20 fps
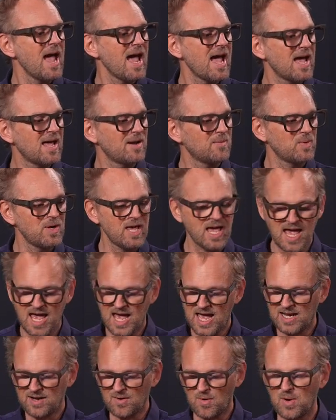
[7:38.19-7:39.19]
And we
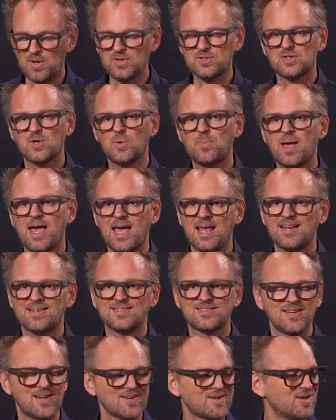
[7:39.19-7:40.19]
had also pan
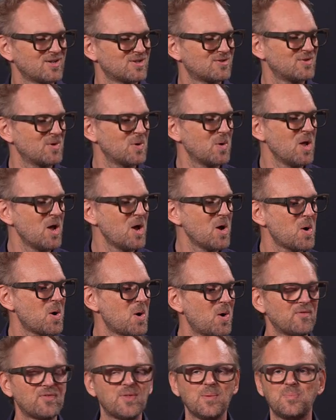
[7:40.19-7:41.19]
and tilt control
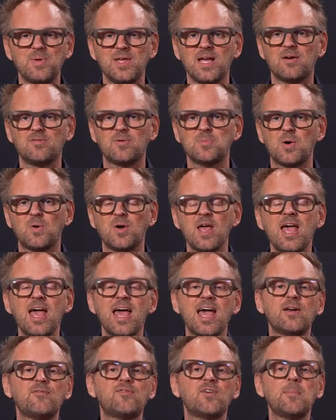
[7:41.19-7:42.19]
of the BR remote.
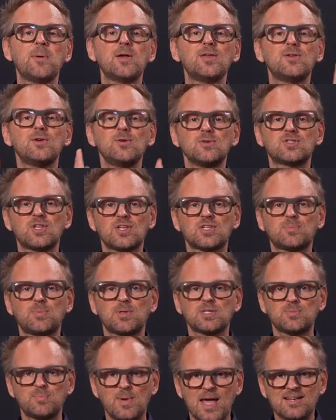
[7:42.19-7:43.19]
And from a user's
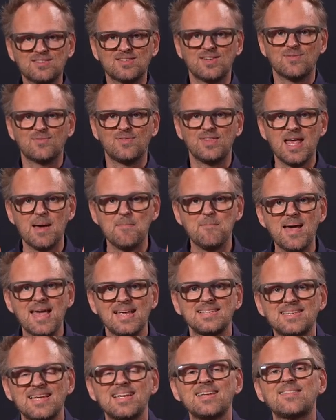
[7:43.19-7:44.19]
perspective, the
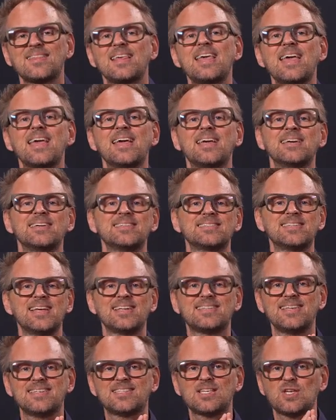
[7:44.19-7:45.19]
amazing thing is
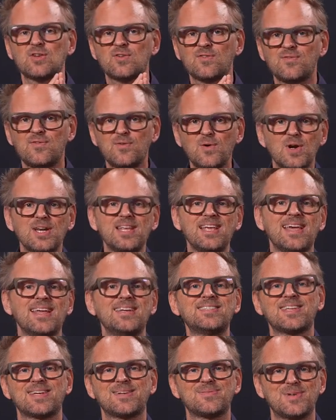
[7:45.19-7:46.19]
that this is fully
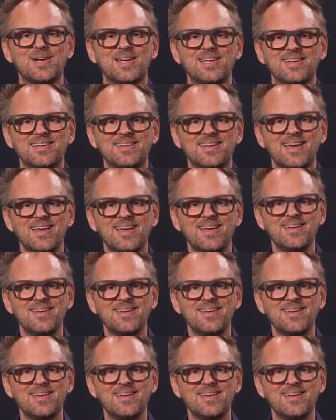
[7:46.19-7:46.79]
integrated.